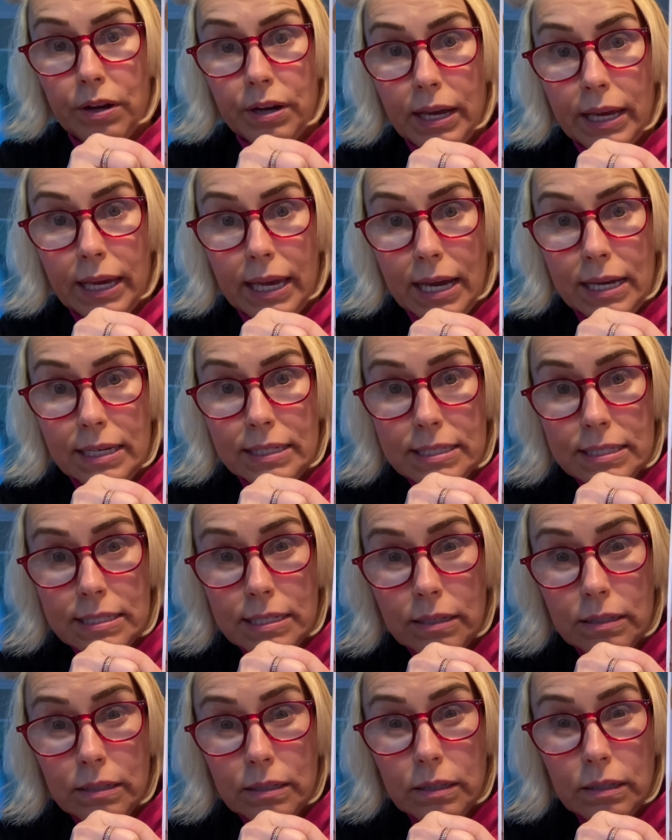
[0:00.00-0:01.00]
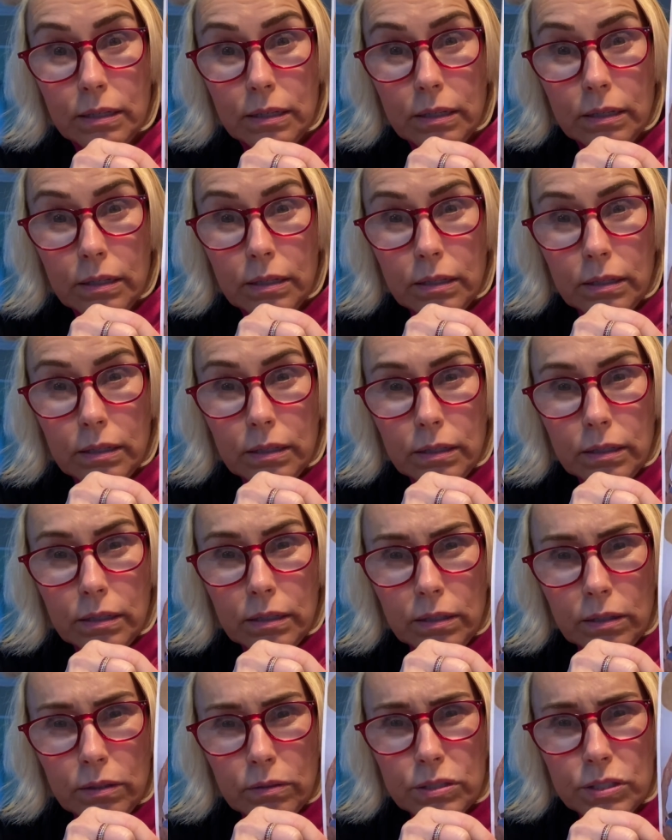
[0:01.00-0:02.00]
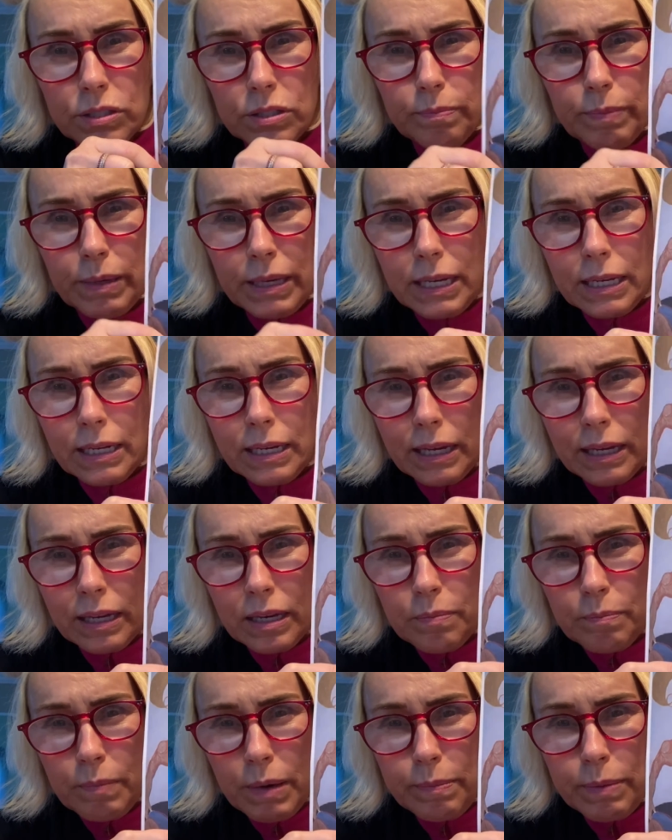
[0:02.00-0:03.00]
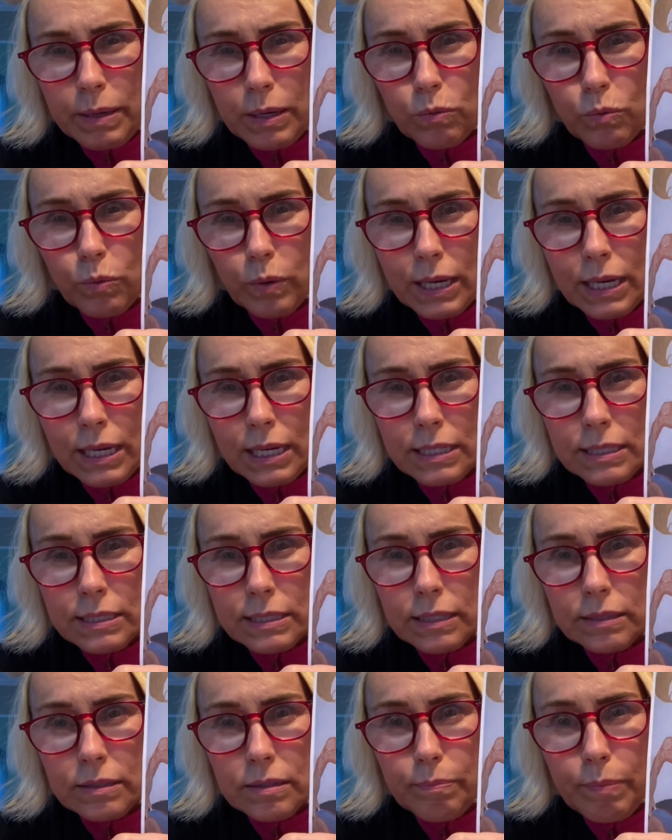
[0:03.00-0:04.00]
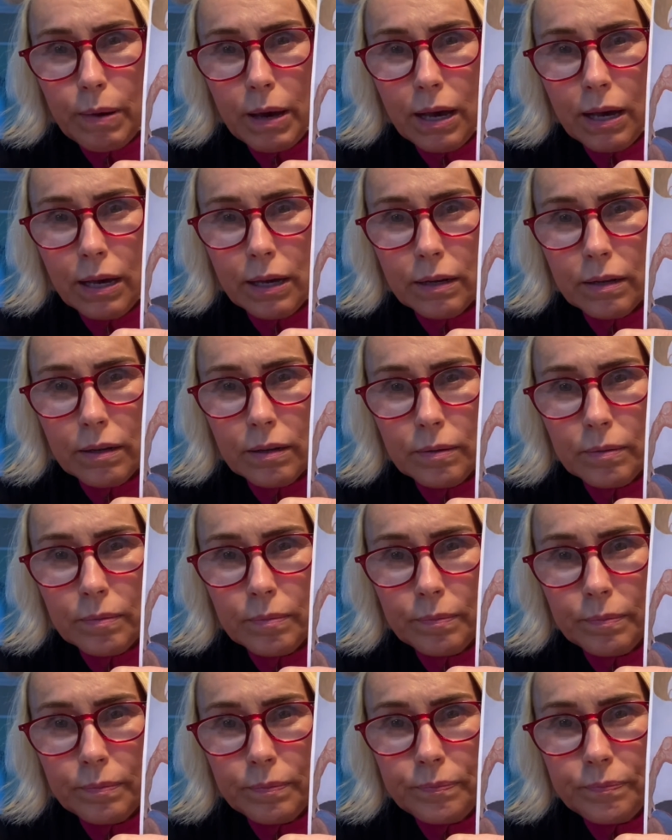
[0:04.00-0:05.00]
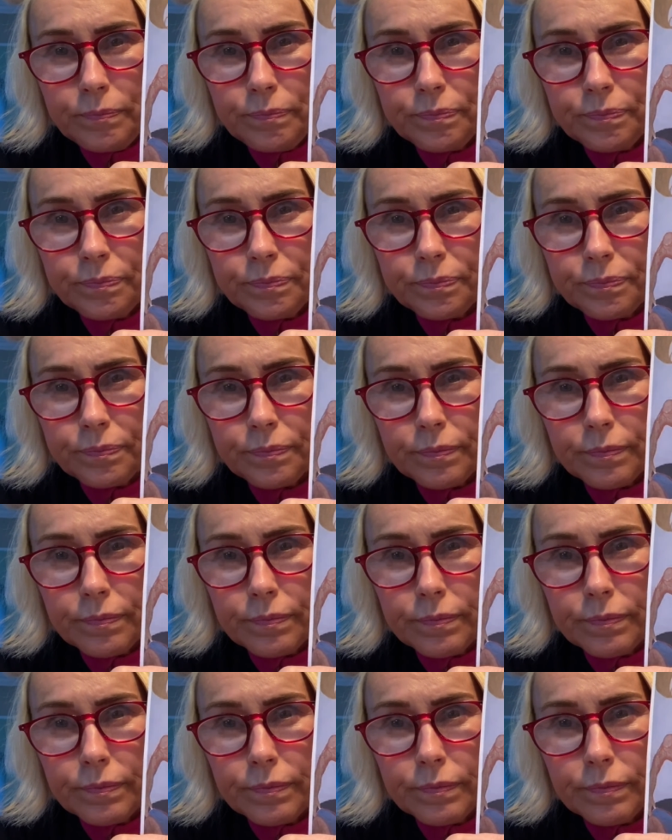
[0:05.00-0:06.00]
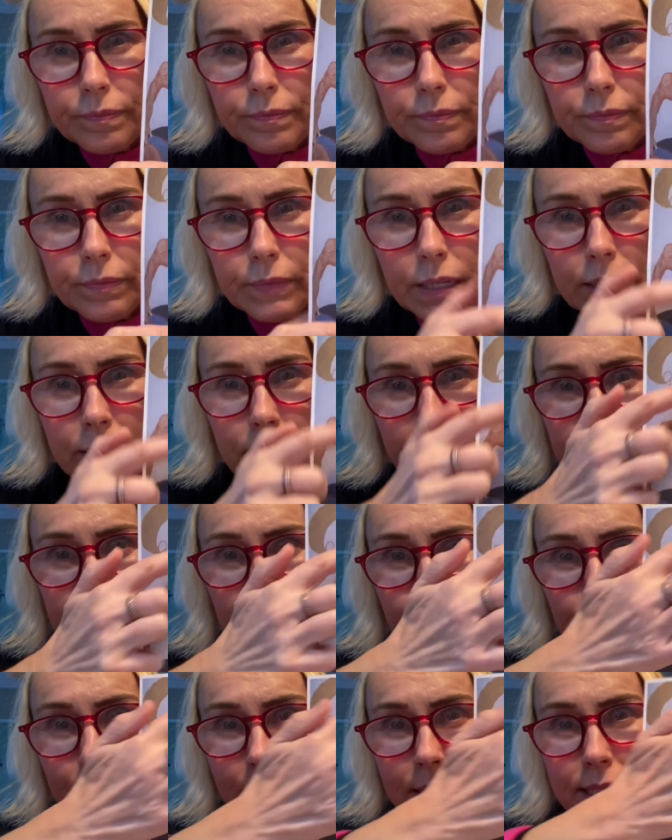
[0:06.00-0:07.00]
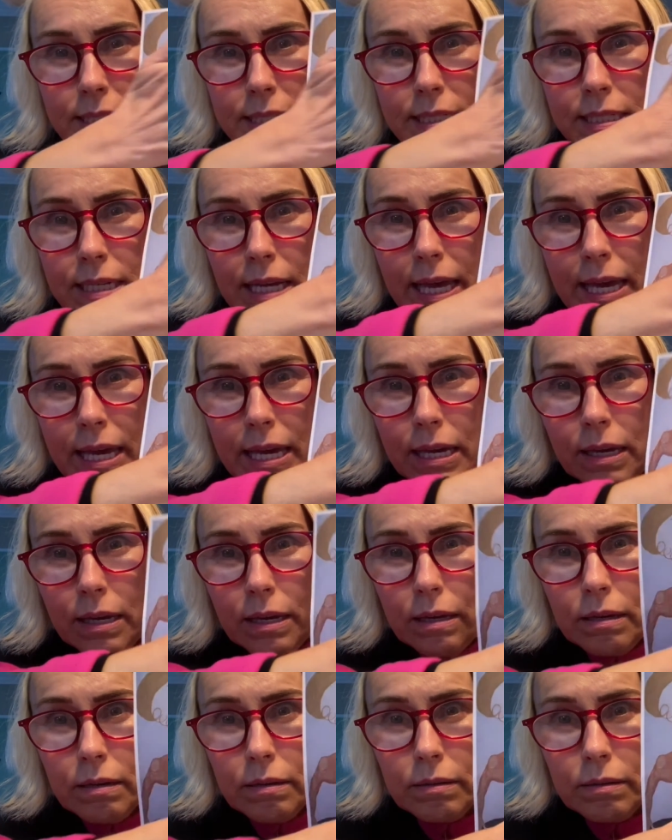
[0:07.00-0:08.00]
I guess. Looks to be like maybe wings at the bottom. There's a big snake.